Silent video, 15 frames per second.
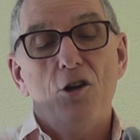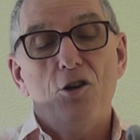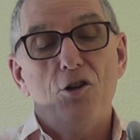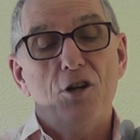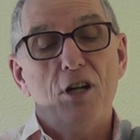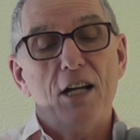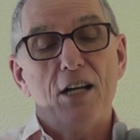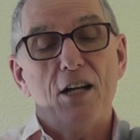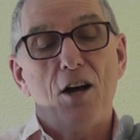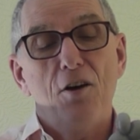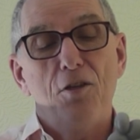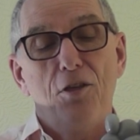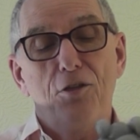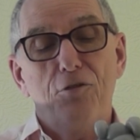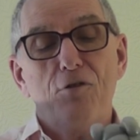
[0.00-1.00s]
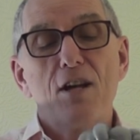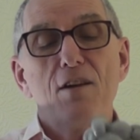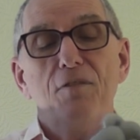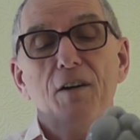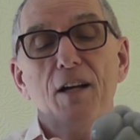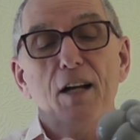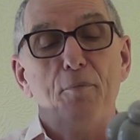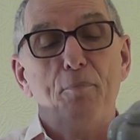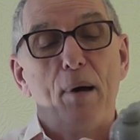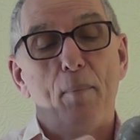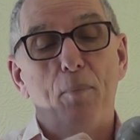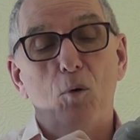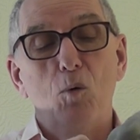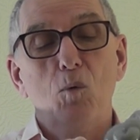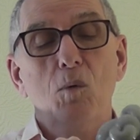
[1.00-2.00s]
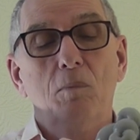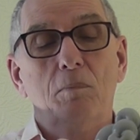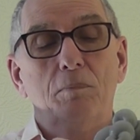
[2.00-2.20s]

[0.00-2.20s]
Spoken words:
You need a 3-finger bubble